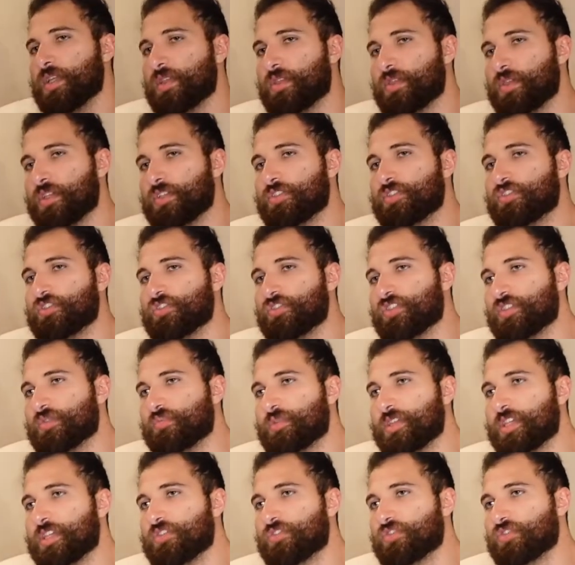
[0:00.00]
This
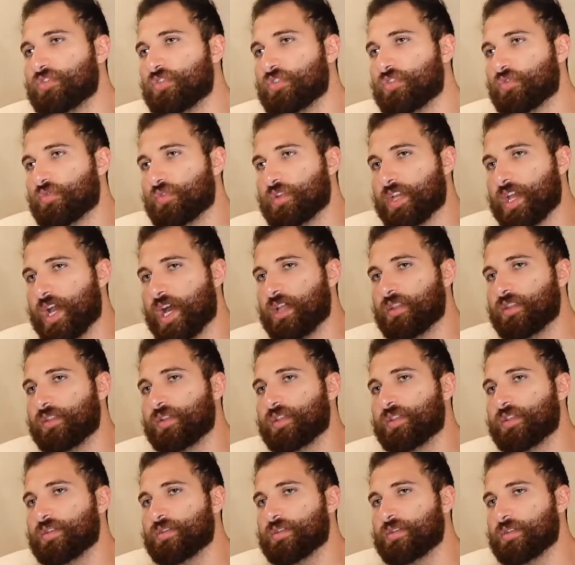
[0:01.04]
speaks to the
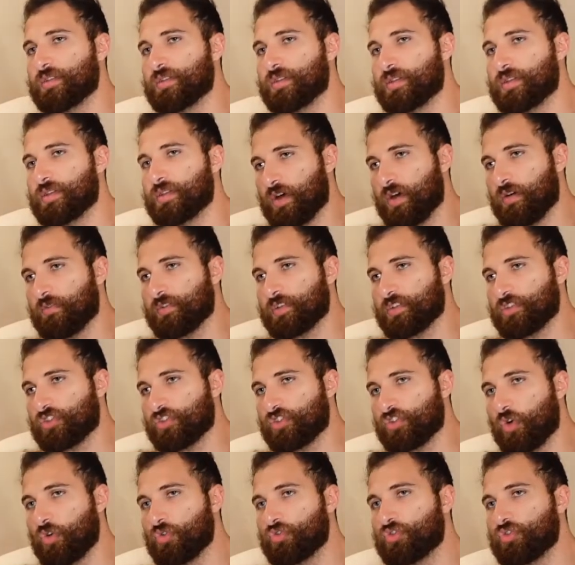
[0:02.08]
reality of a
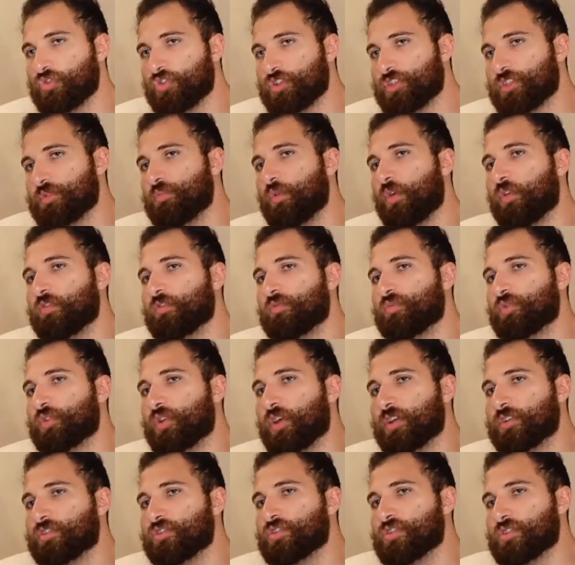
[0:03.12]
socialist mode of
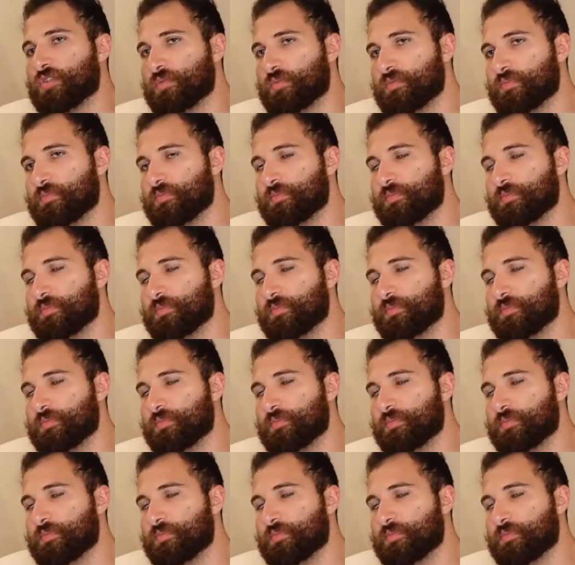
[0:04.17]
production